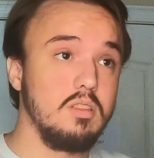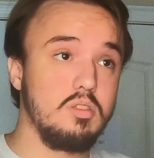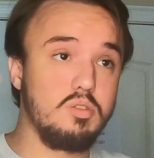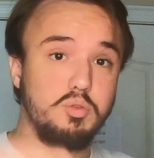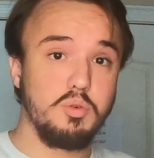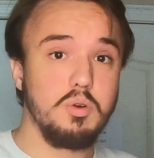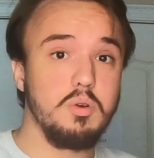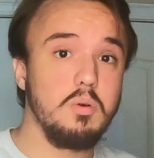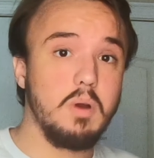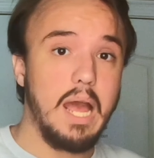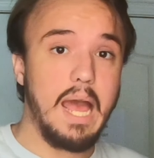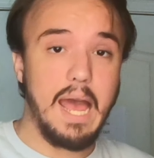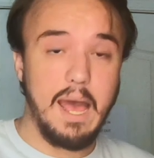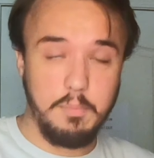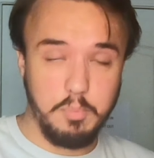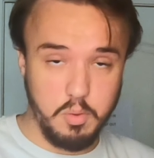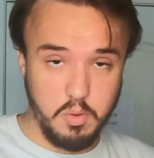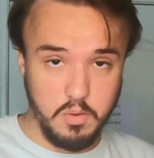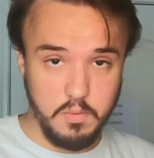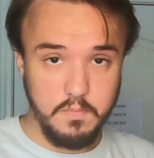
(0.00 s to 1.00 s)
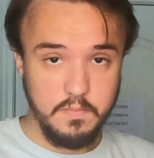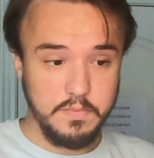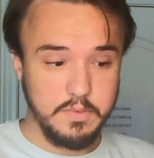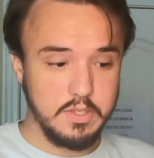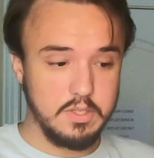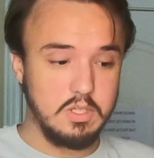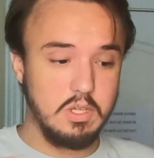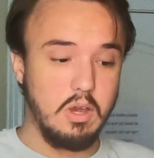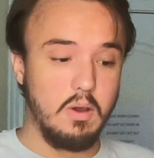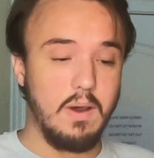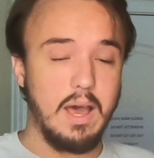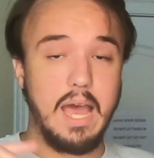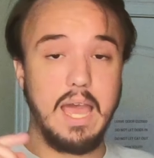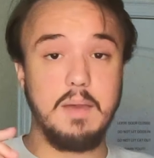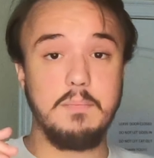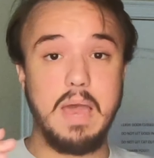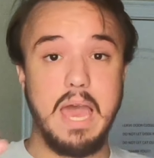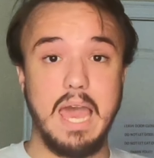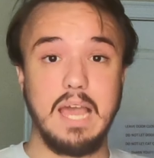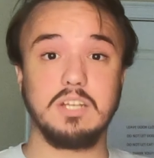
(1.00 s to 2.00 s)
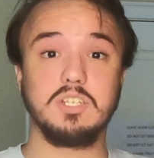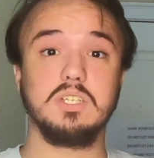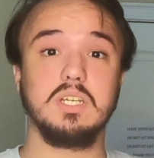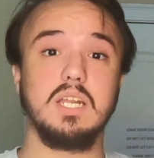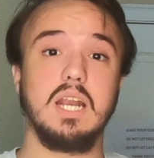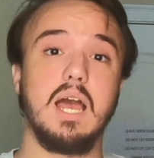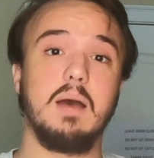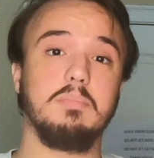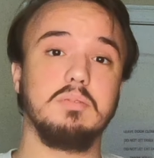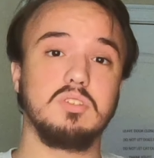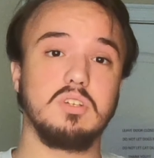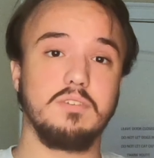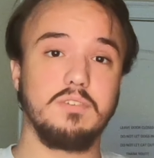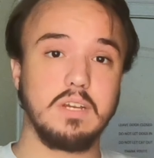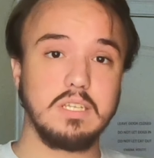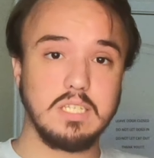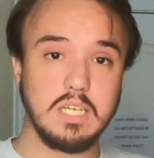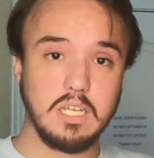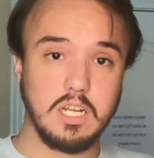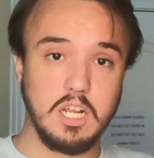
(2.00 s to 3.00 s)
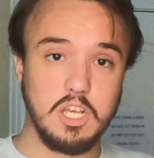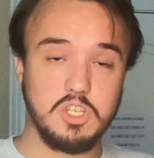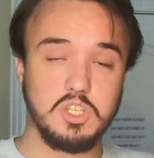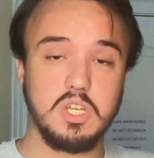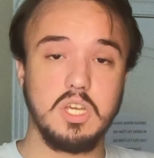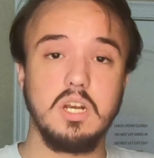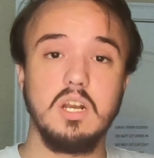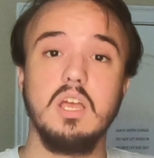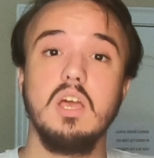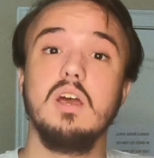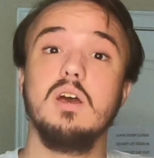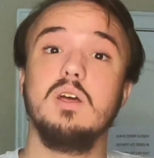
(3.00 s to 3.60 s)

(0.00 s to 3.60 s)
through Apple, so I'm actually an Apple certified technician.